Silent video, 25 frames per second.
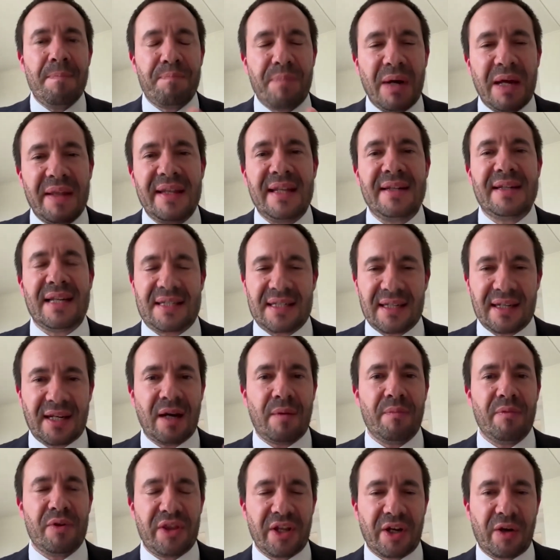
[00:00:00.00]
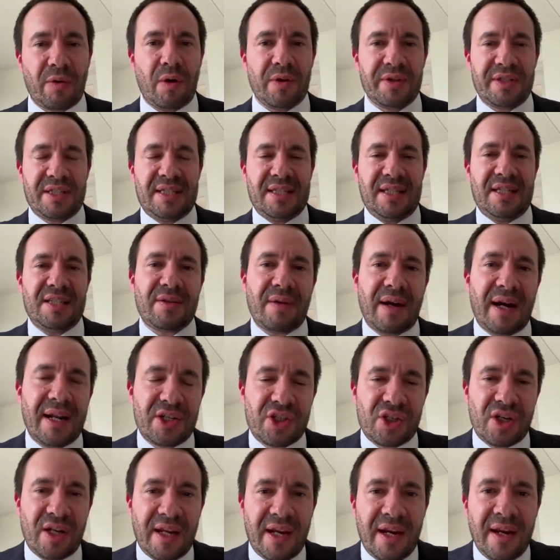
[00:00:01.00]
but it doesn't come with the quantity to
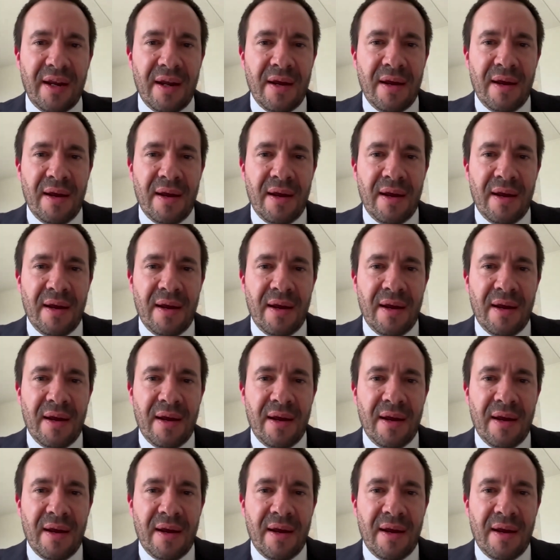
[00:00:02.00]
actually